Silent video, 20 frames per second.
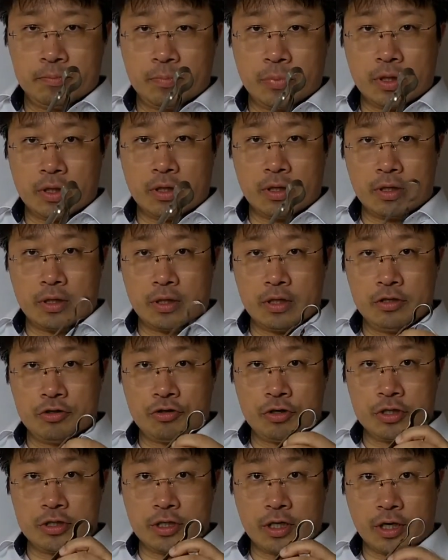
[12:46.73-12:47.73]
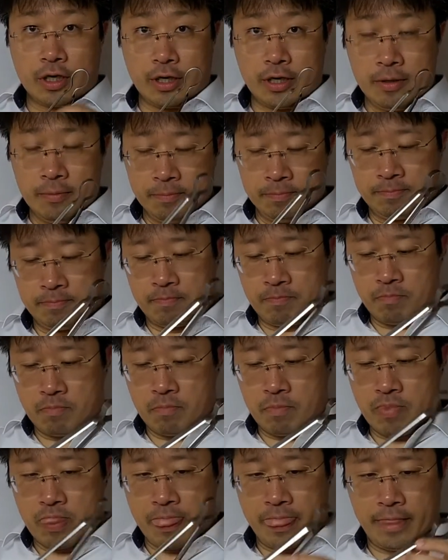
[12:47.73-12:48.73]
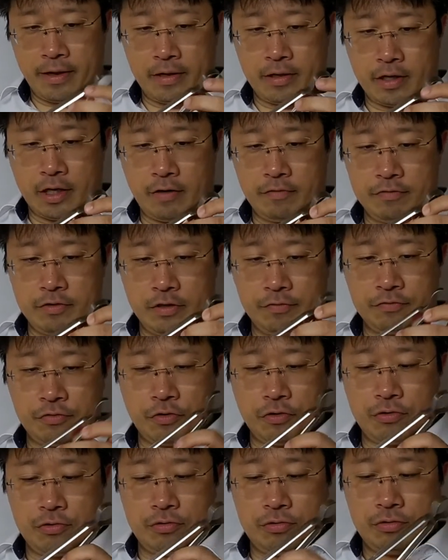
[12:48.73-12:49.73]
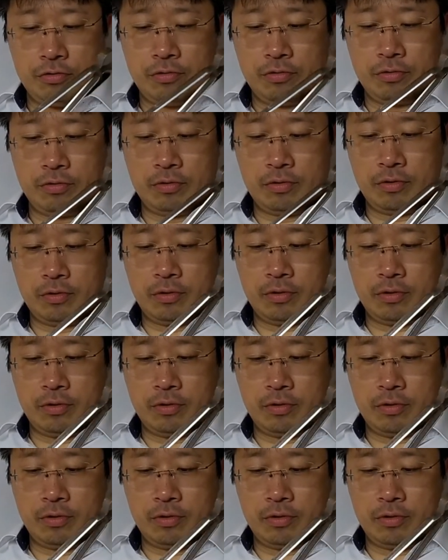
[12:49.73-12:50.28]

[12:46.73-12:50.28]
But interestingly, even if you